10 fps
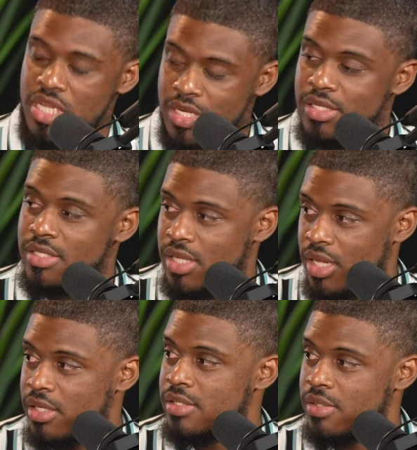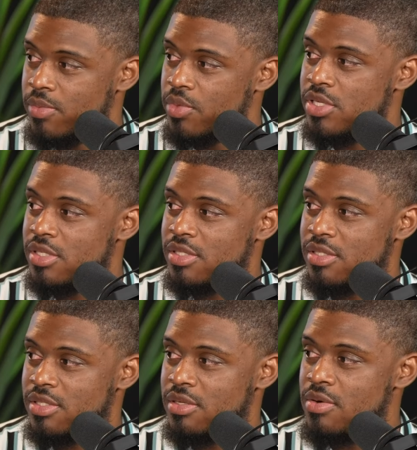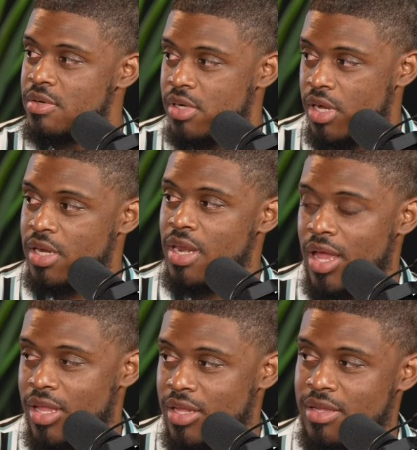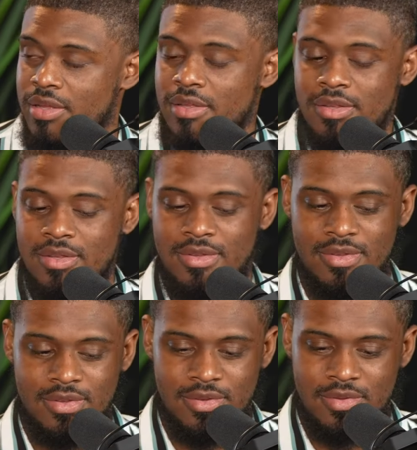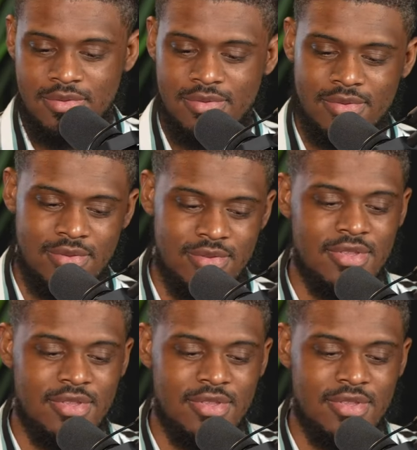didn't say it which is good unlike Okay. Some other folks. Some other